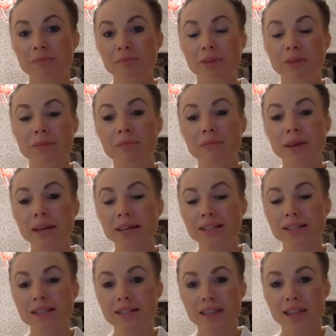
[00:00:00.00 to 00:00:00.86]
But the
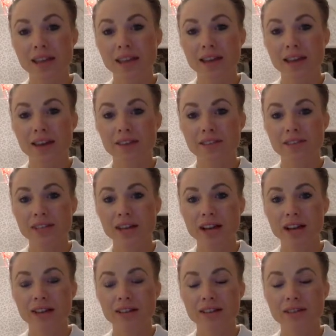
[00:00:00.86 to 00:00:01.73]
biggest thing I've
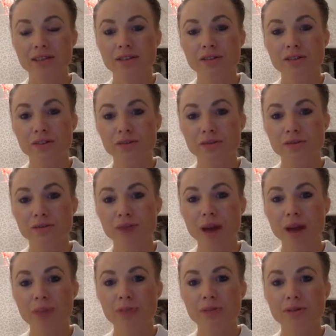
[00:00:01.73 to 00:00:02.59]
done is to use
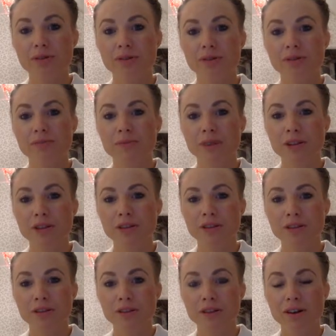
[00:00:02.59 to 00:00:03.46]
rapid
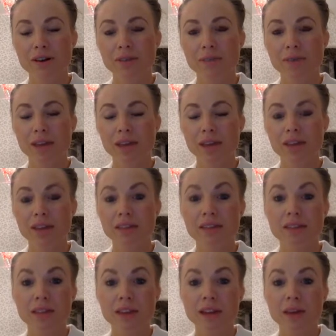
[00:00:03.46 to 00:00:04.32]
transformational therapy. The
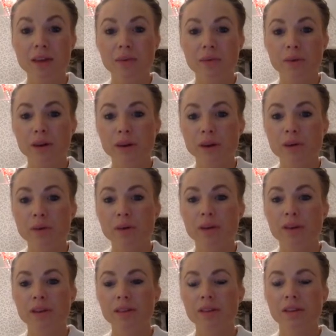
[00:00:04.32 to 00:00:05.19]
thing I work
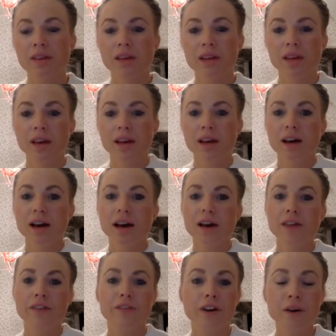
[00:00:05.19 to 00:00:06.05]
with,
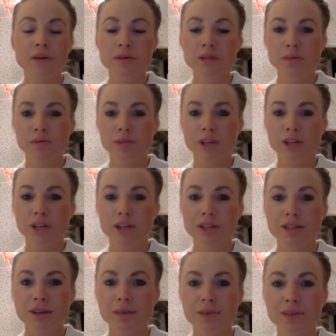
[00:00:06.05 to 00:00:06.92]
I found it
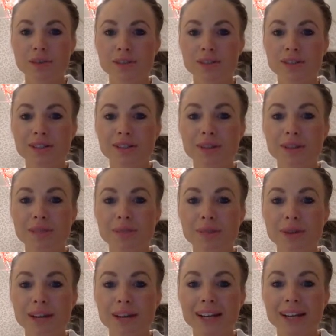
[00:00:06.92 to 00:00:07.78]
because I wanted to get
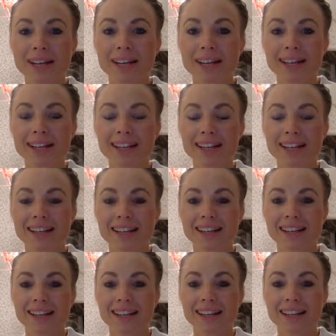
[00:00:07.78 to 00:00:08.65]
pregnant
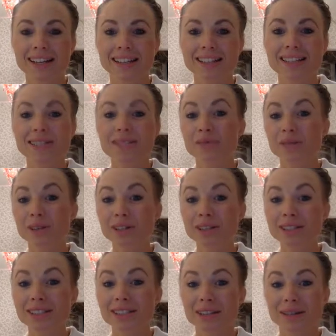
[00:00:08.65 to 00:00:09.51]
and it didn't
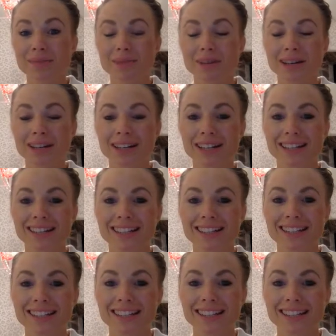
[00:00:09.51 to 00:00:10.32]
work to get pregnant.